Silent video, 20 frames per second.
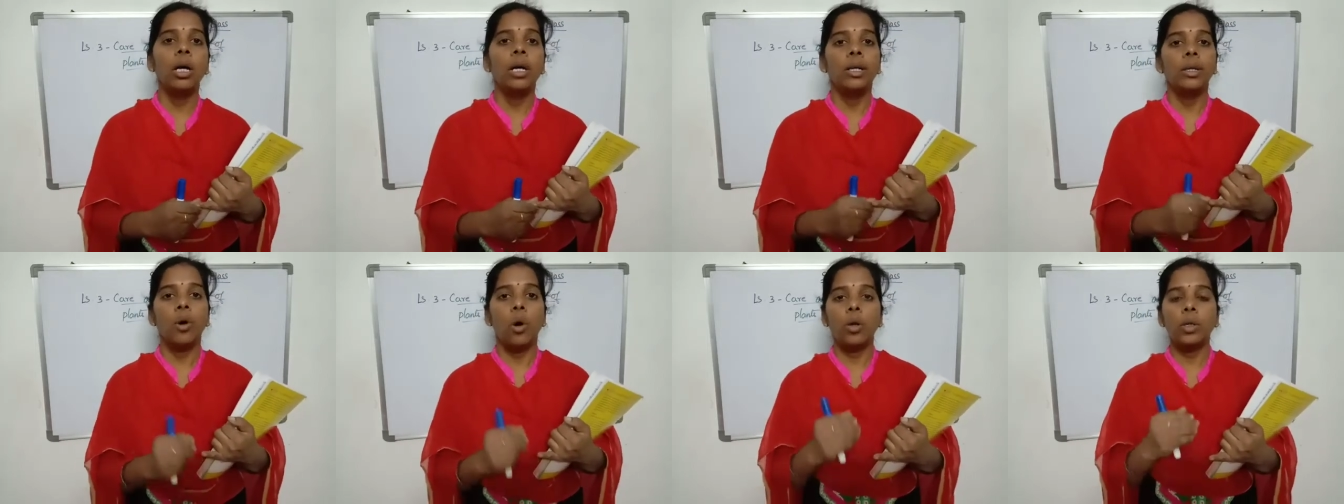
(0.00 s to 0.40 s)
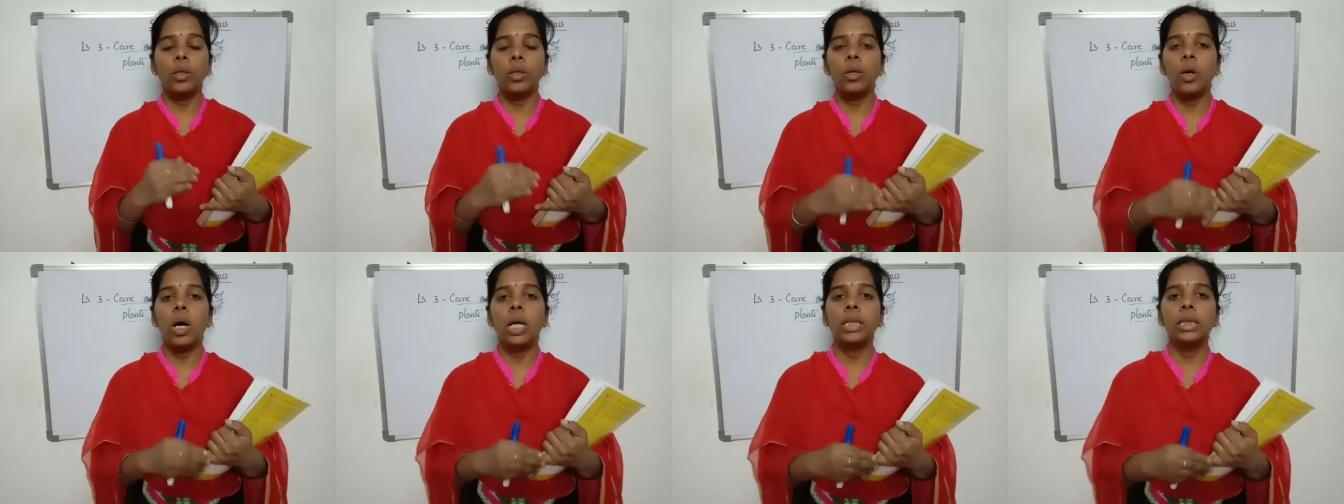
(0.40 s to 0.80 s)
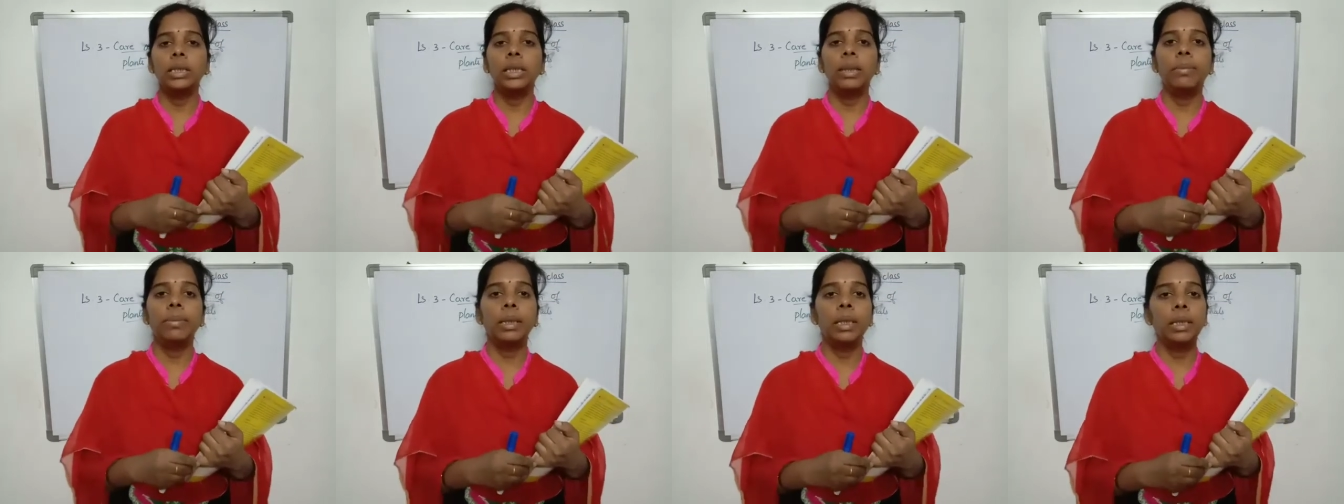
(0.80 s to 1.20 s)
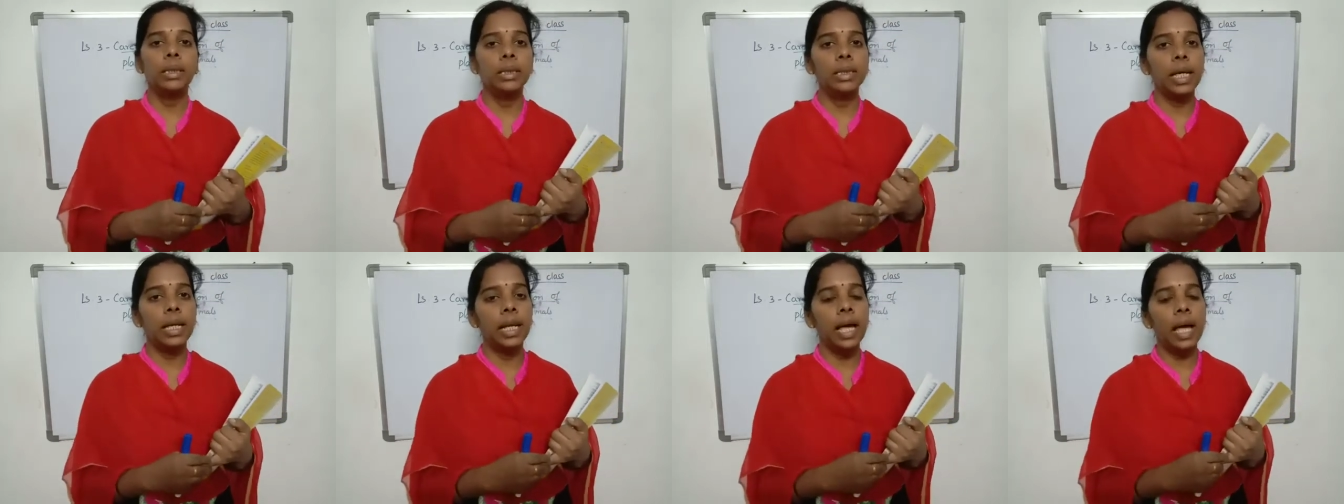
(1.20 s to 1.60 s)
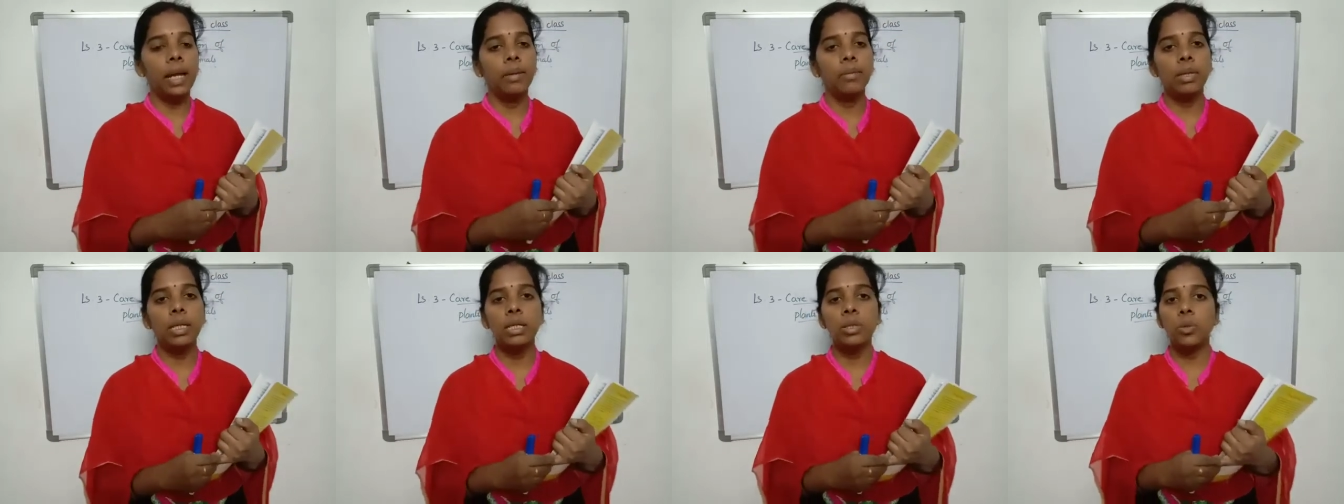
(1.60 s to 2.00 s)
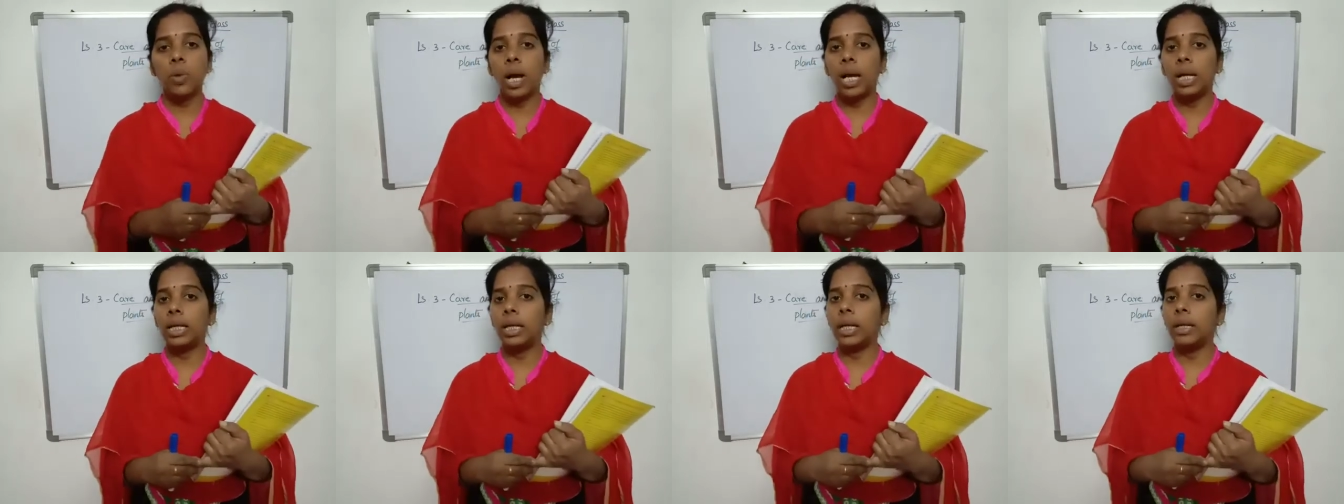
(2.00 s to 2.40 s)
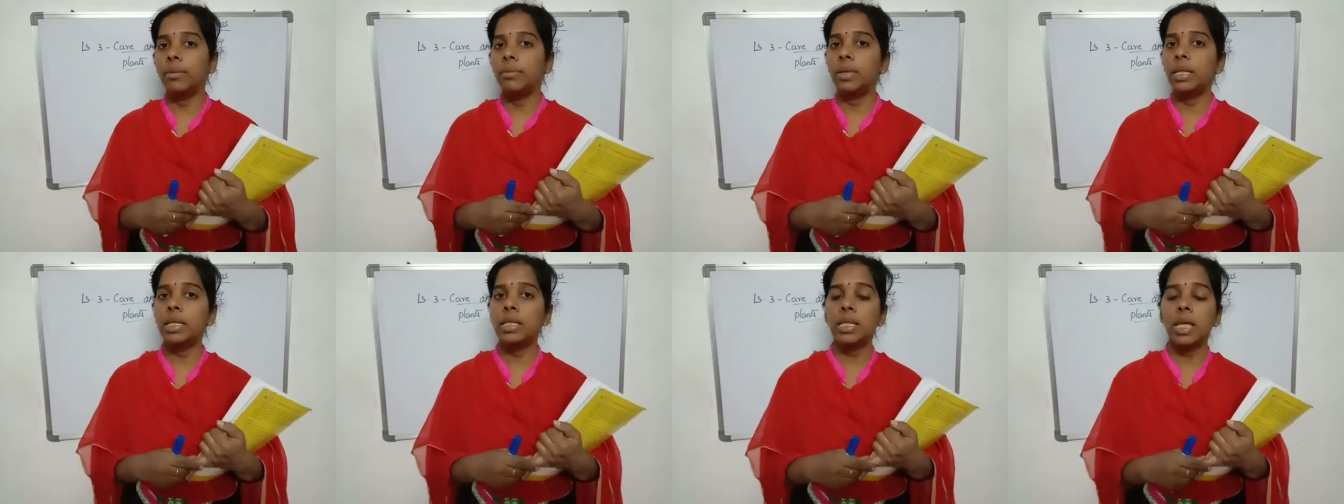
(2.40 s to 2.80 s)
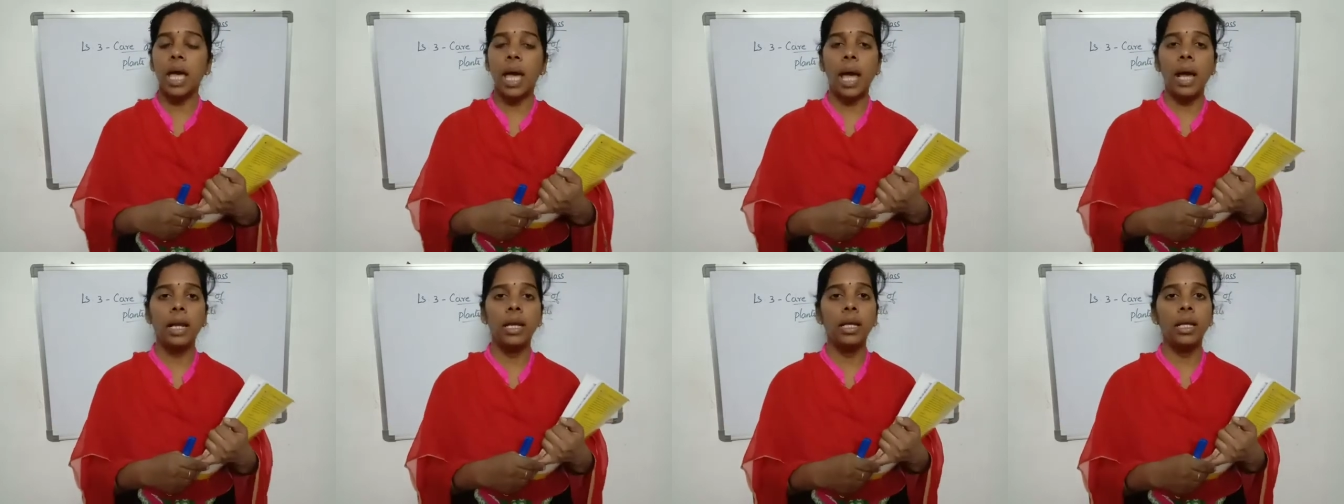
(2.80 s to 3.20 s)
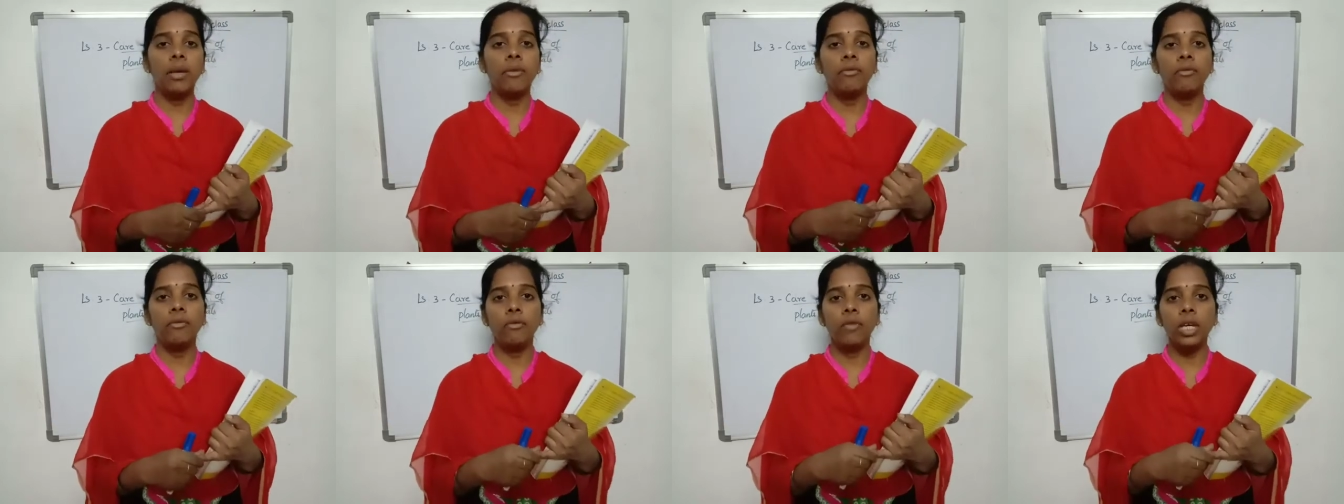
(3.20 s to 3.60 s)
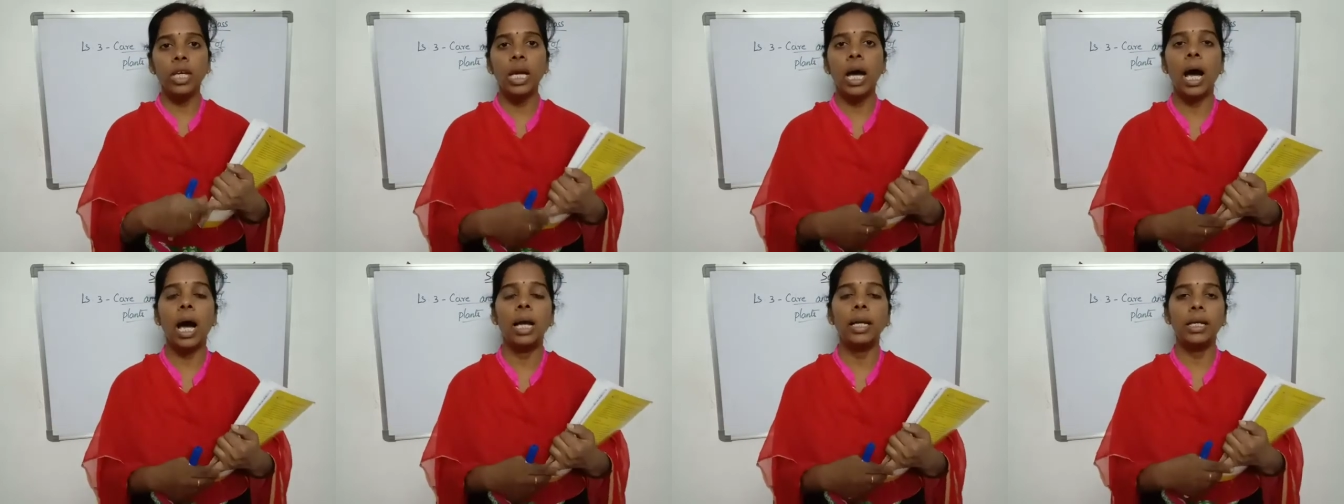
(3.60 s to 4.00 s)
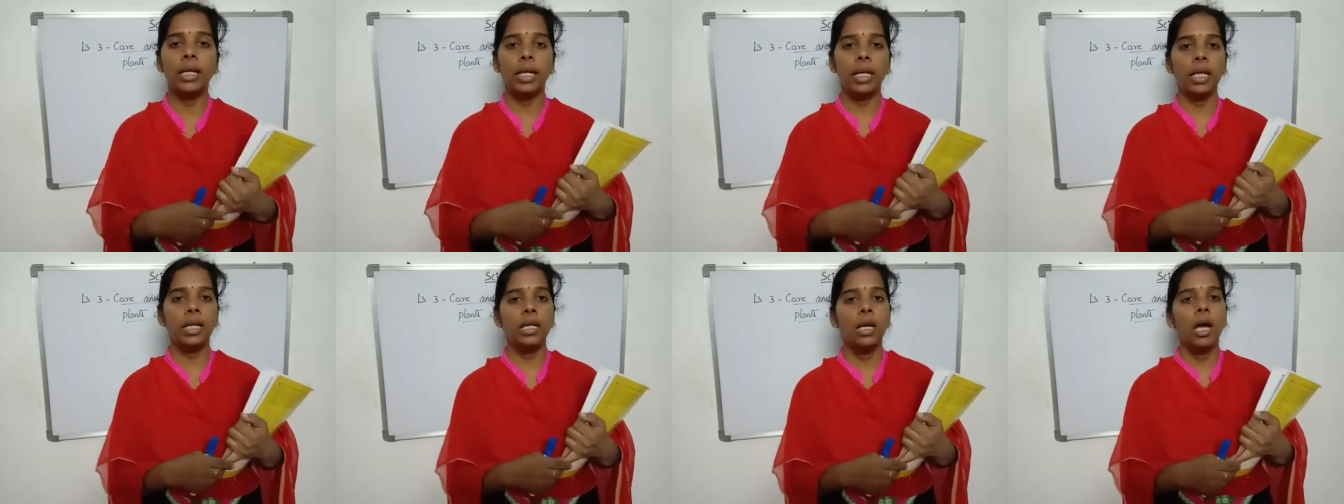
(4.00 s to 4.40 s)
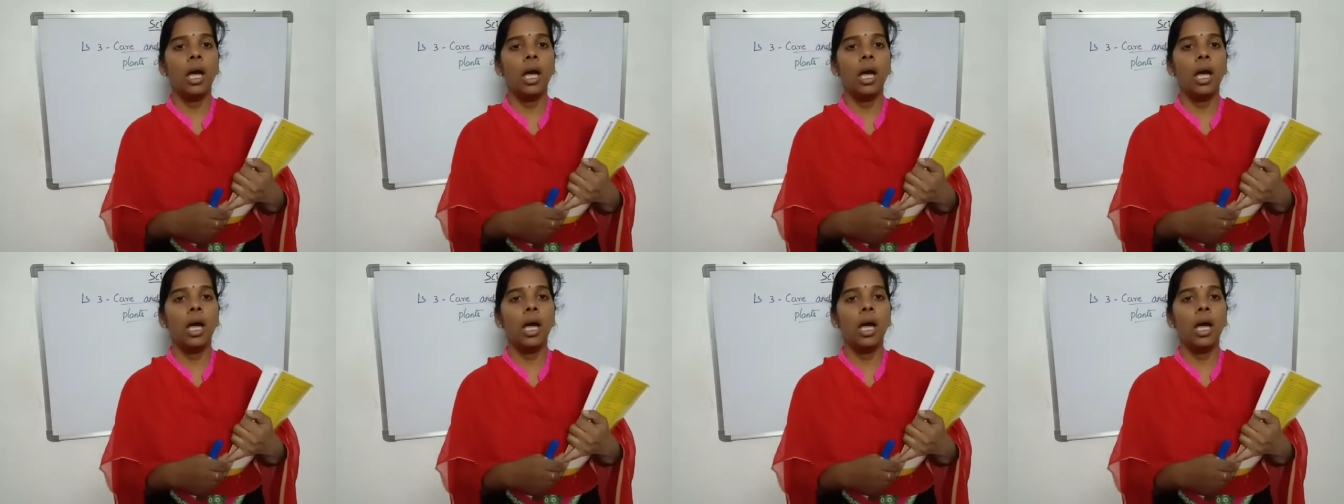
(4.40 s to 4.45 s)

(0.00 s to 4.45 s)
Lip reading: not to hunt the birds and animals, wild animals, and if we hunt it,